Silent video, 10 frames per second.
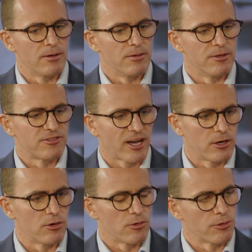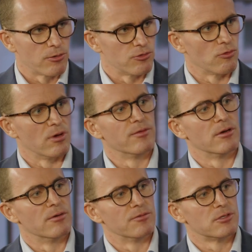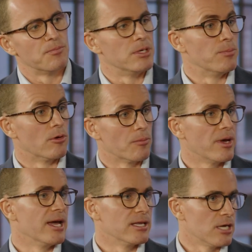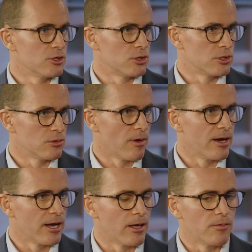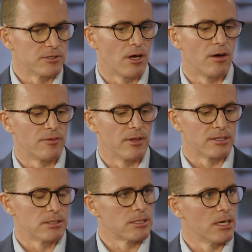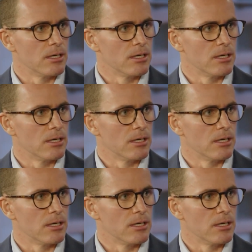the second or third derivatives that people aren't paying attention to, right? I often like to say,